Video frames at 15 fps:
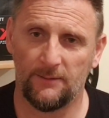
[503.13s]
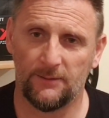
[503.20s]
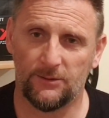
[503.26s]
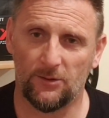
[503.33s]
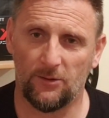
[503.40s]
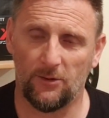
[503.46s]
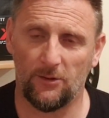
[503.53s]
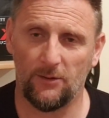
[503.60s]

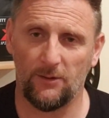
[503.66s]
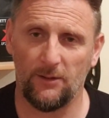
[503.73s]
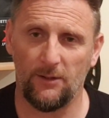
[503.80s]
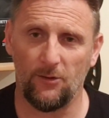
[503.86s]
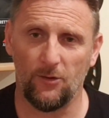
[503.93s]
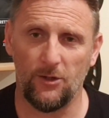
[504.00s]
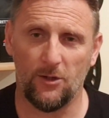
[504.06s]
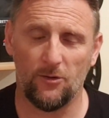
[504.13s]
So,
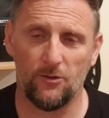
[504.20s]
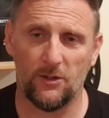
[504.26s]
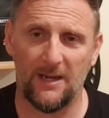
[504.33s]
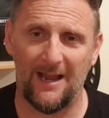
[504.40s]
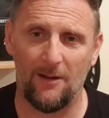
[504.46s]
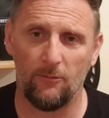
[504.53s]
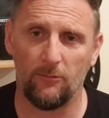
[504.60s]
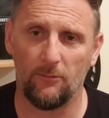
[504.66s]
you
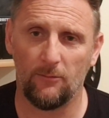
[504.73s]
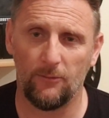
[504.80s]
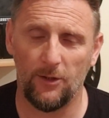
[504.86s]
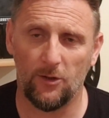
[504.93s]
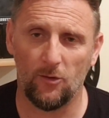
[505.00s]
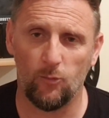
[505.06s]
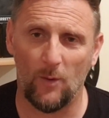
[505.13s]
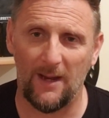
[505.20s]

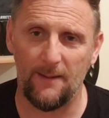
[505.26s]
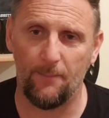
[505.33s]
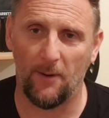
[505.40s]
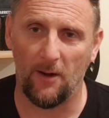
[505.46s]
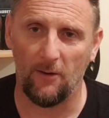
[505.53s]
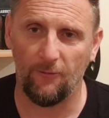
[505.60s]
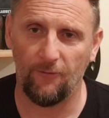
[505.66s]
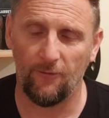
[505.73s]
could wipe
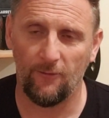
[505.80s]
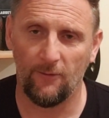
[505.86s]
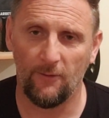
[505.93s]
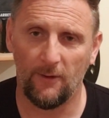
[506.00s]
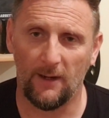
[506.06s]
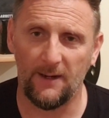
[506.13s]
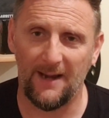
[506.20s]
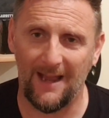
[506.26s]
off
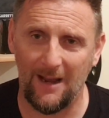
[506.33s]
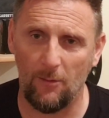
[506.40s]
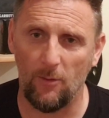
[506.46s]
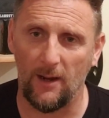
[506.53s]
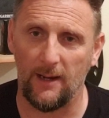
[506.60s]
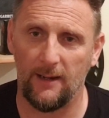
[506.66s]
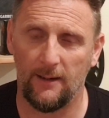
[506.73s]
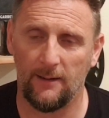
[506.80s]
an hour